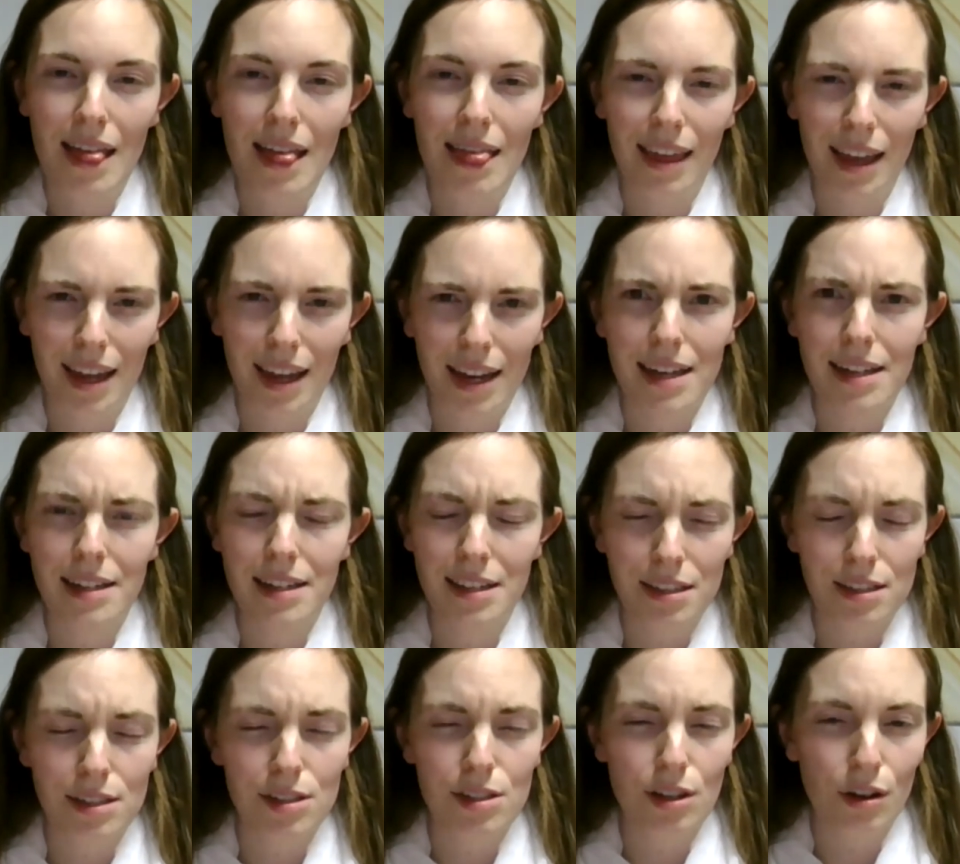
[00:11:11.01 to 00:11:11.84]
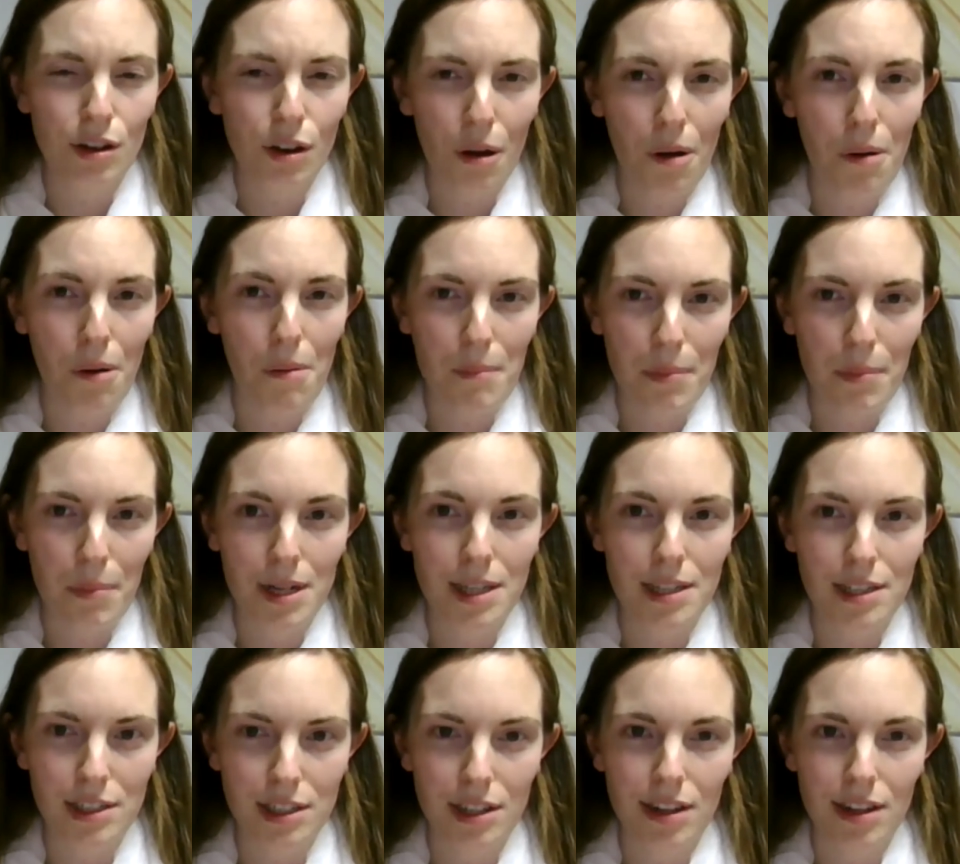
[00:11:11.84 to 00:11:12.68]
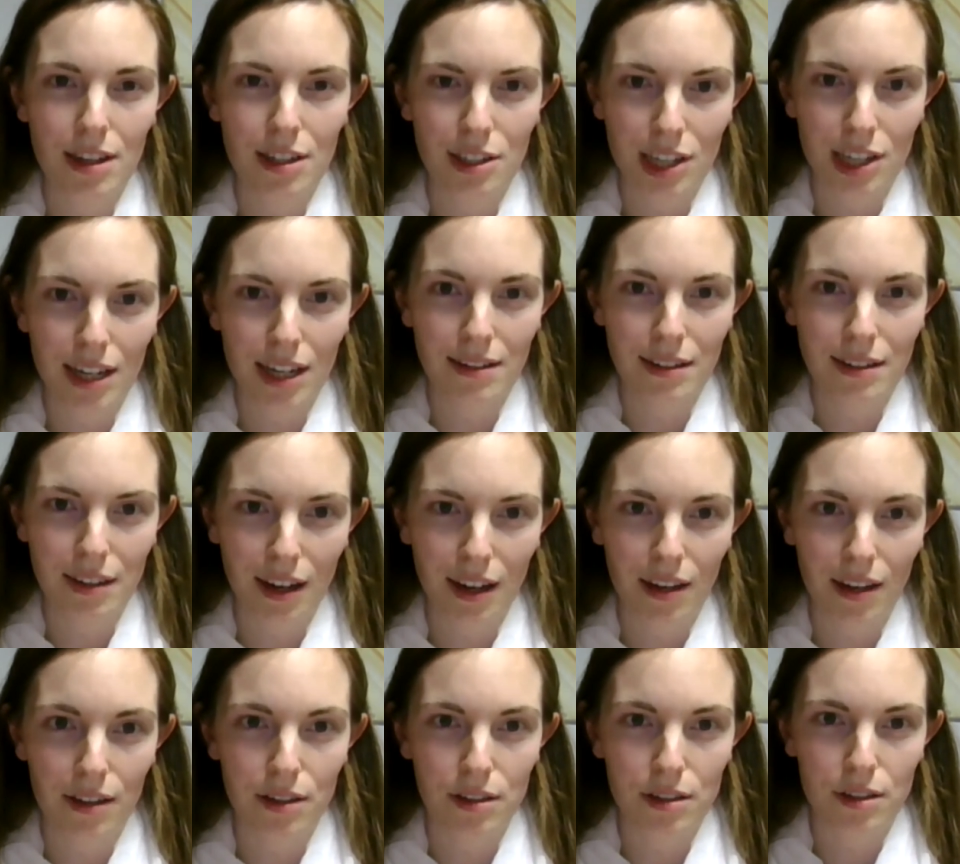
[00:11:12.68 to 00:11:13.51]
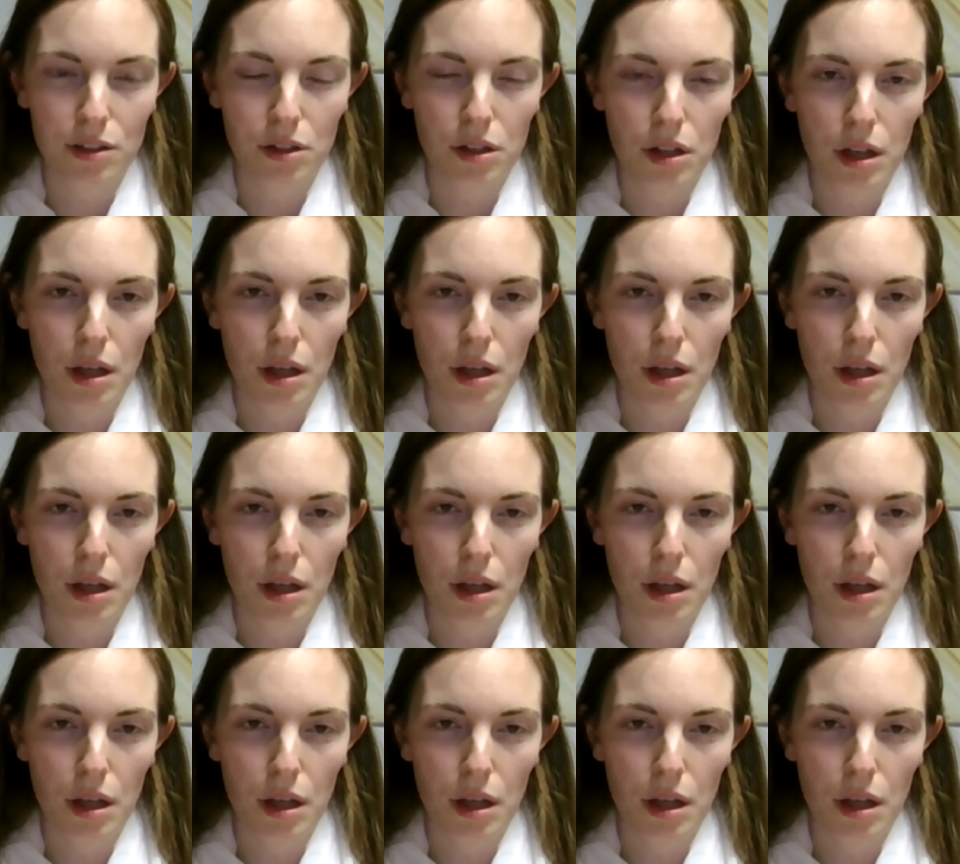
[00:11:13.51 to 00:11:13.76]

that he needs to go and preach to the Gentiles.